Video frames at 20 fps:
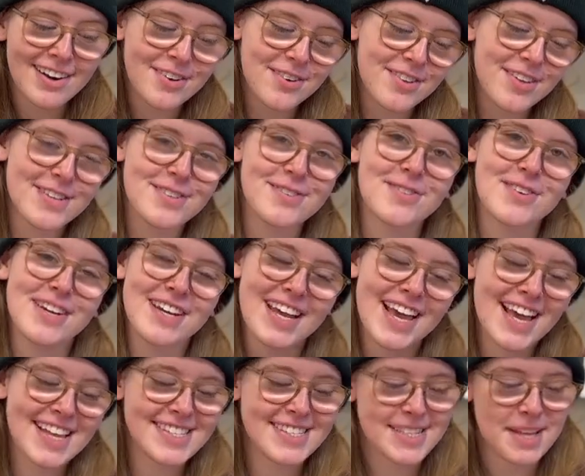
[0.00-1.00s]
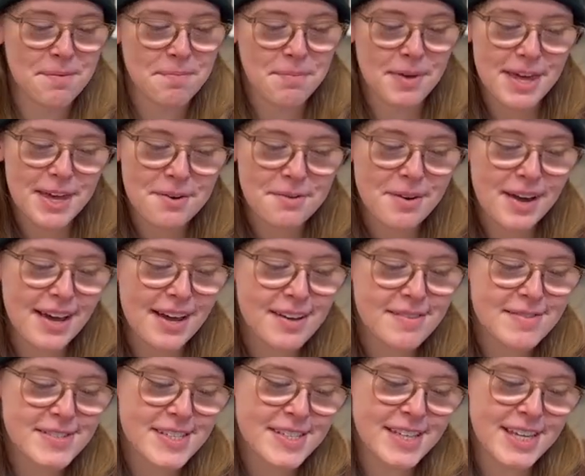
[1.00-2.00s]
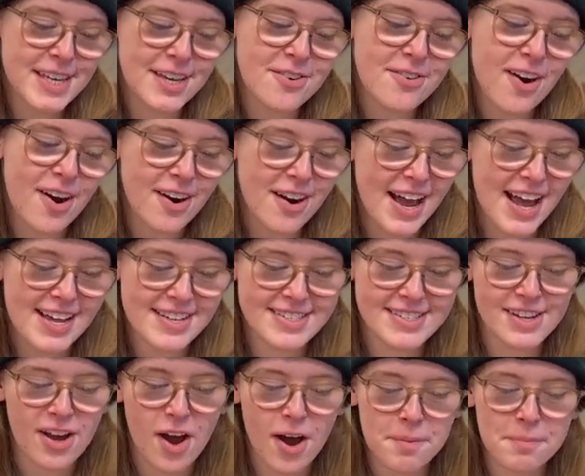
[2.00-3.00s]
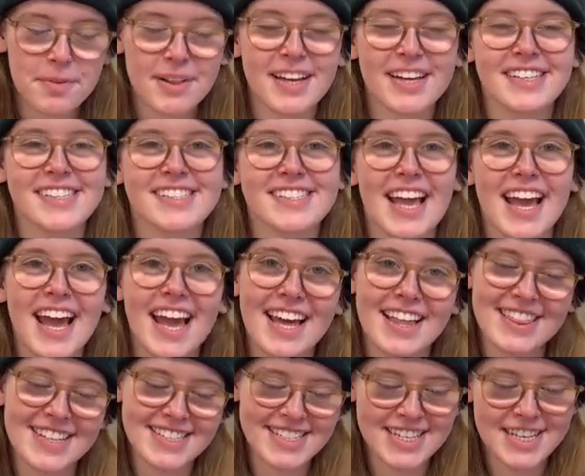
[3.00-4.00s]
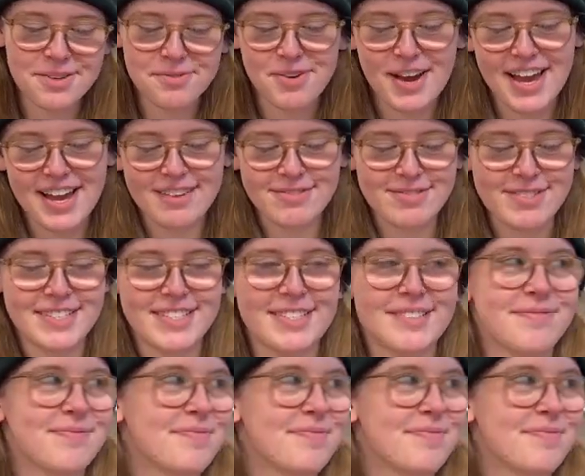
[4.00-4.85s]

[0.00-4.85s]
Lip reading: know this one. It's the P waves, QRS complex, and the T waves.